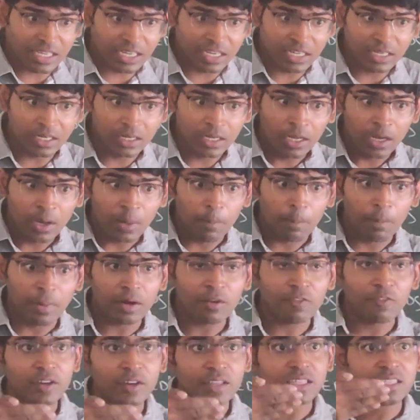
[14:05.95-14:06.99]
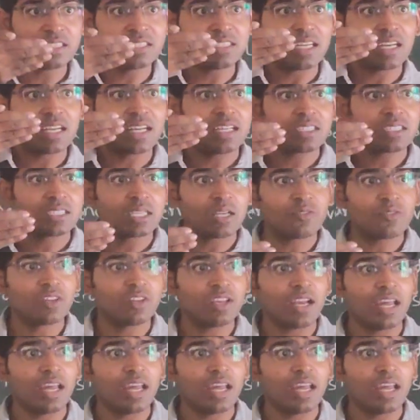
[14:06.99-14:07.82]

screen, but for the generation of